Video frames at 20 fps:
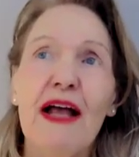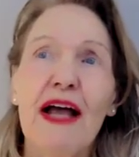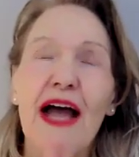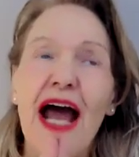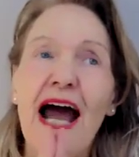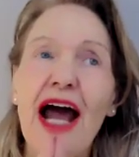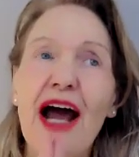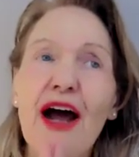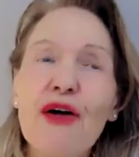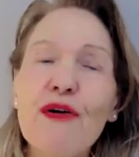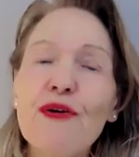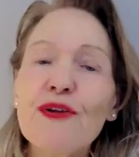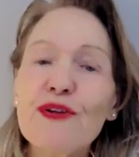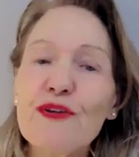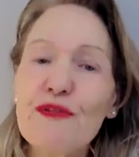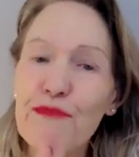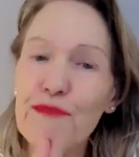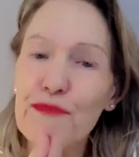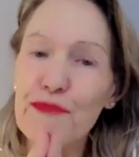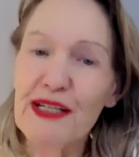how
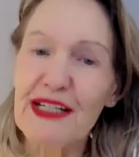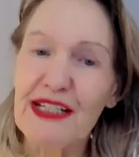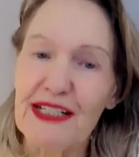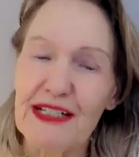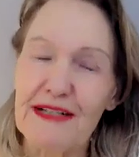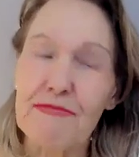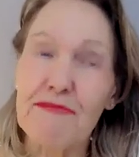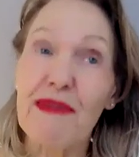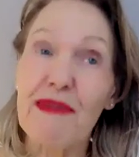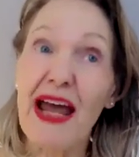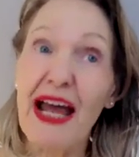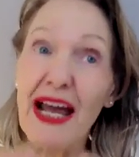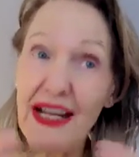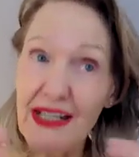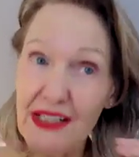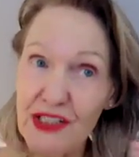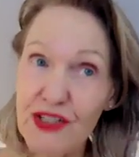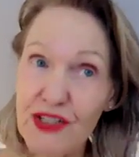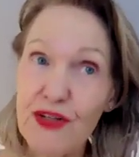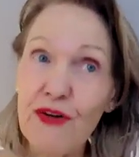you've been
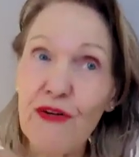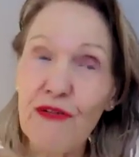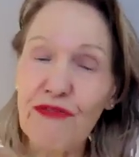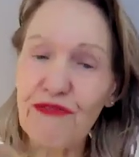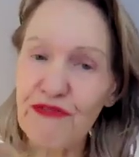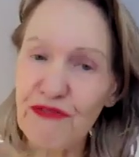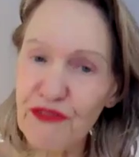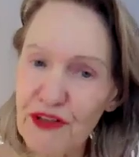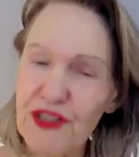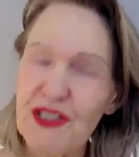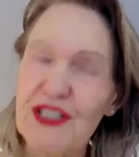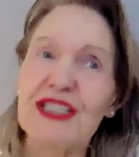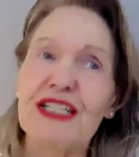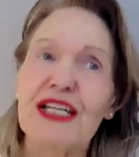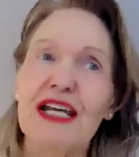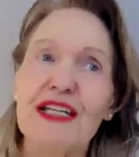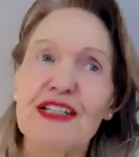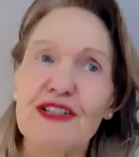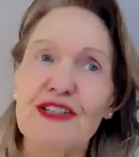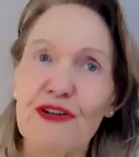at your fullest,
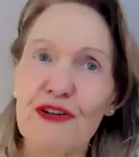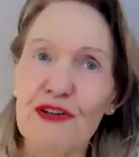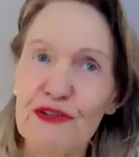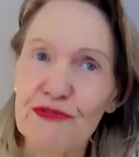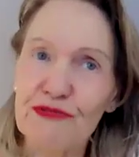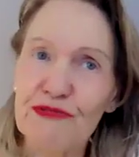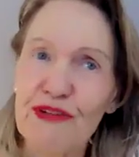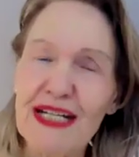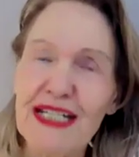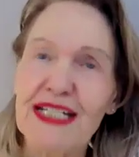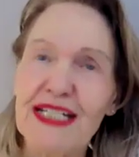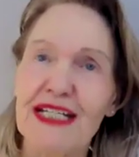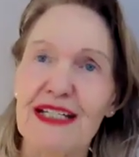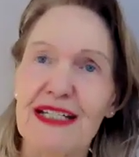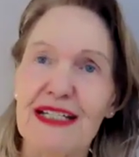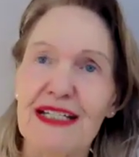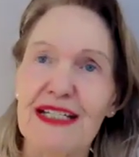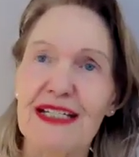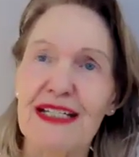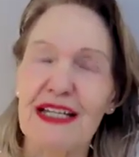at your
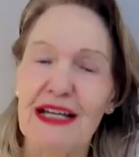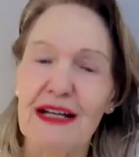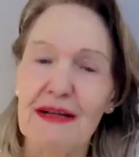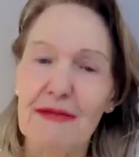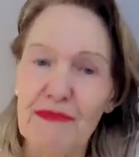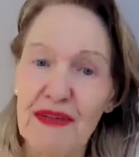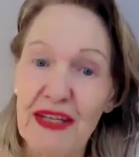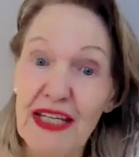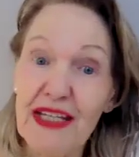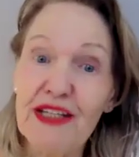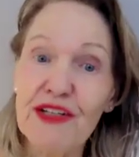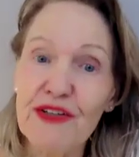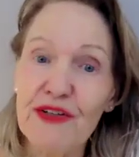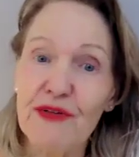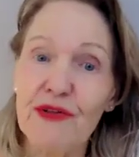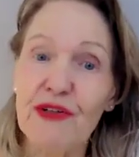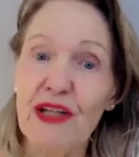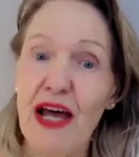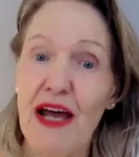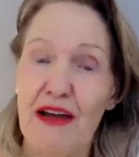greatest in
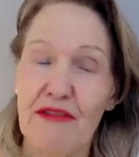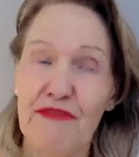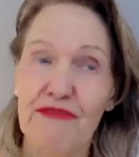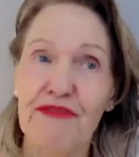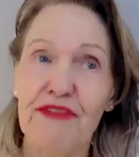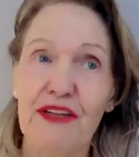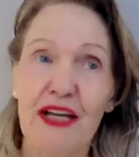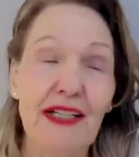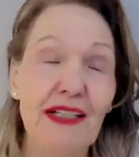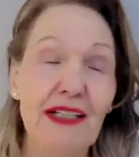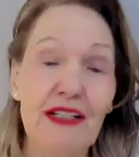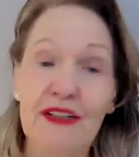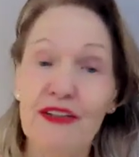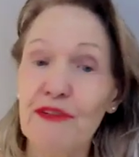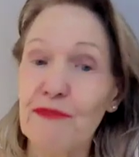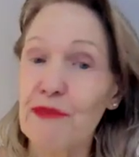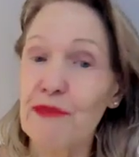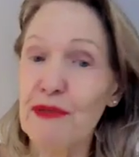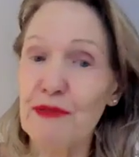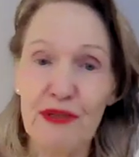your life. And it could
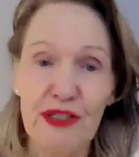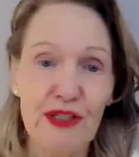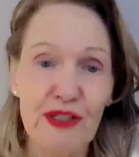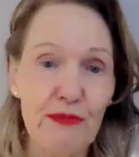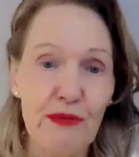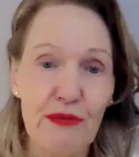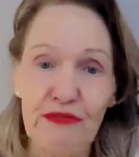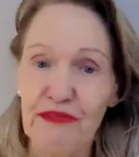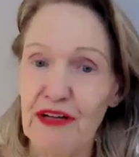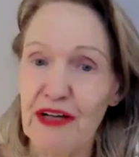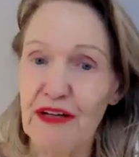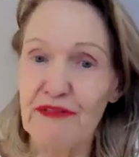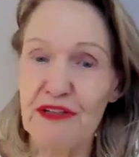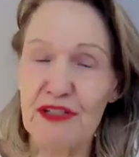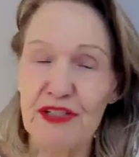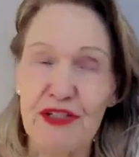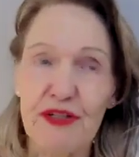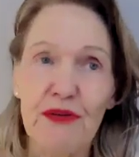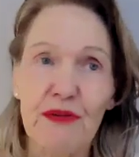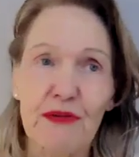have been when you were 5
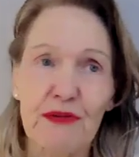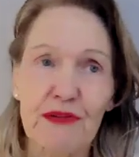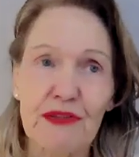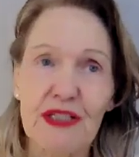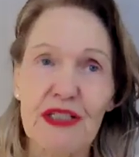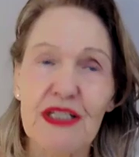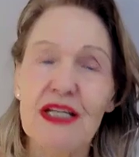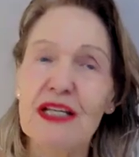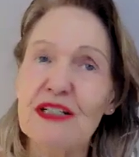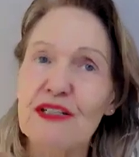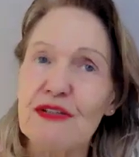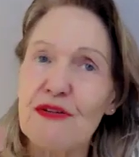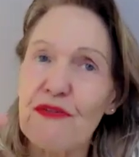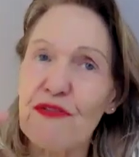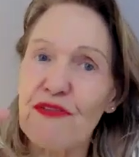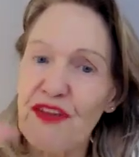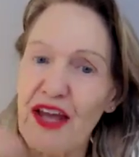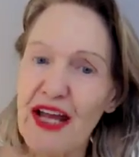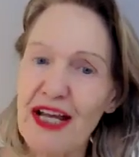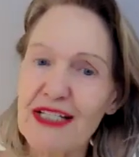years old. So
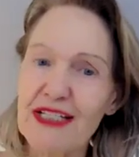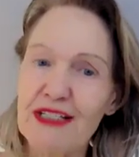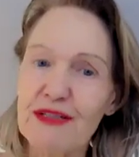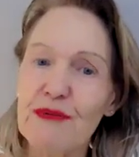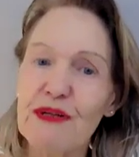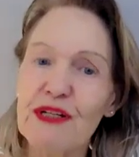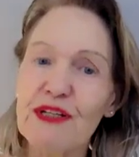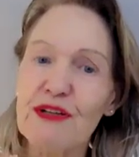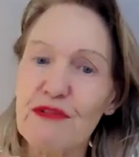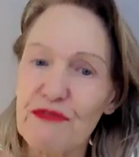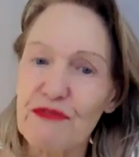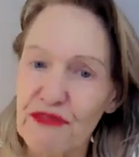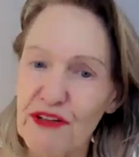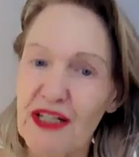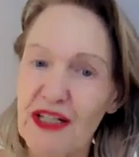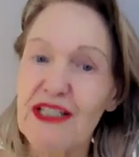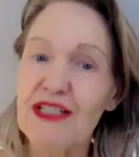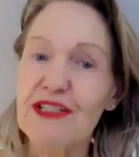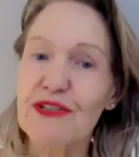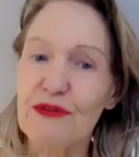that's when you
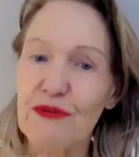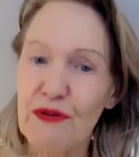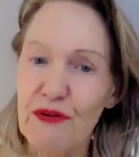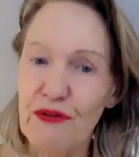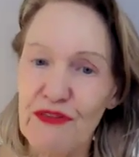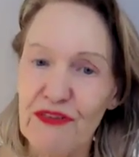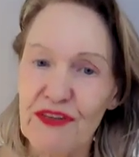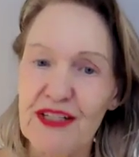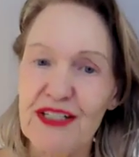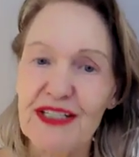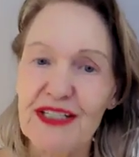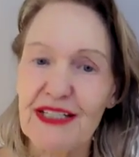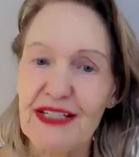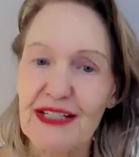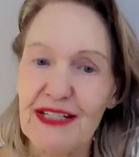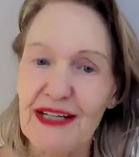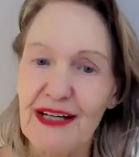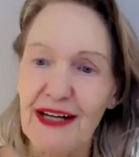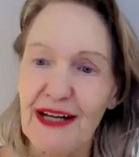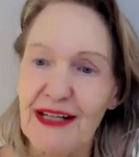find your
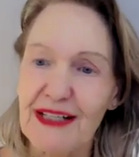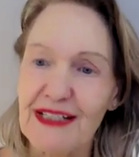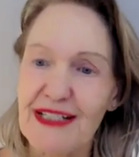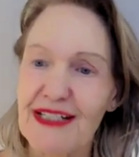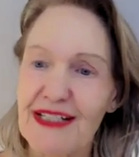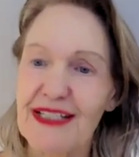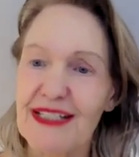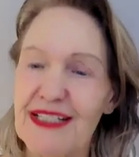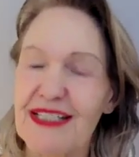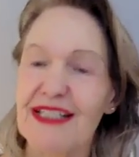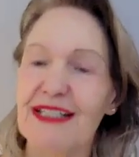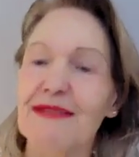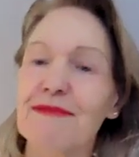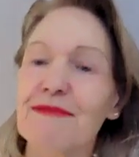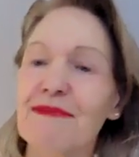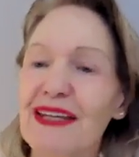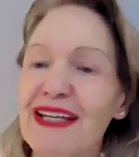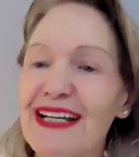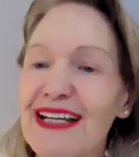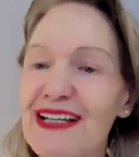authentic identity.
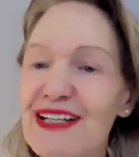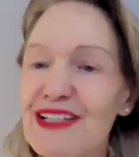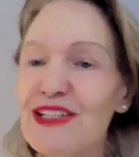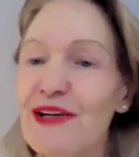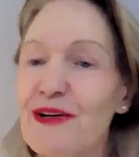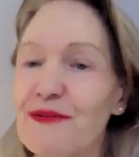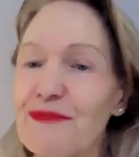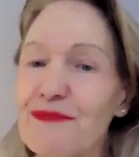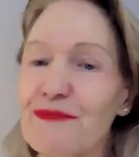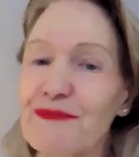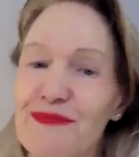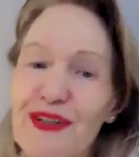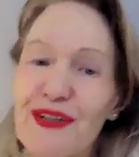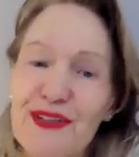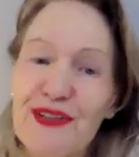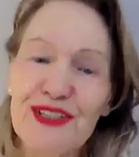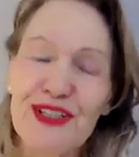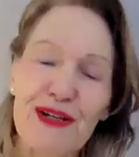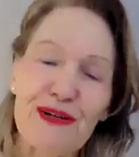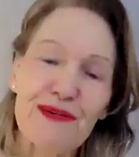So,
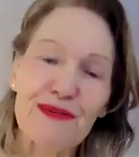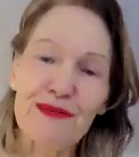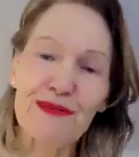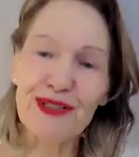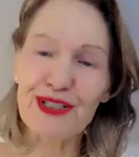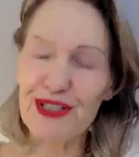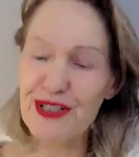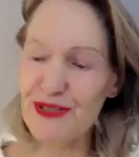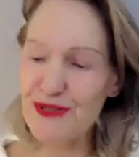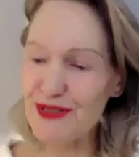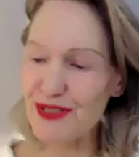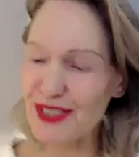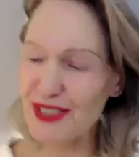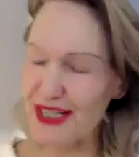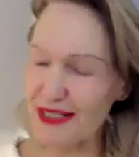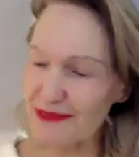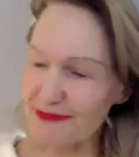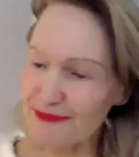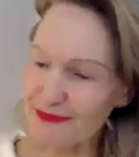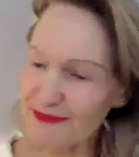Oscar, what do you say?